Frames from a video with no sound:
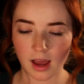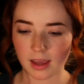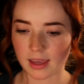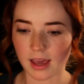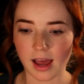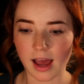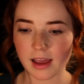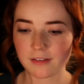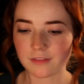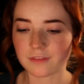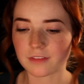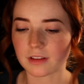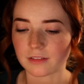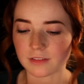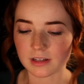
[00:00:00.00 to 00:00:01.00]
Yeah,
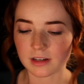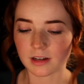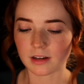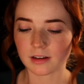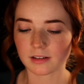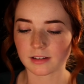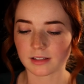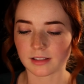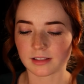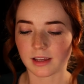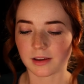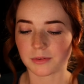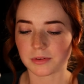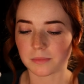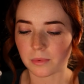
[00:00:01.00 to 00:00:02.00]
I've lived here since
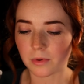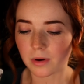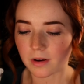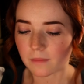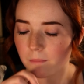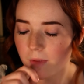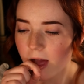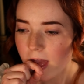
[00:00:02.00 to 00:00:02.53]
I was born.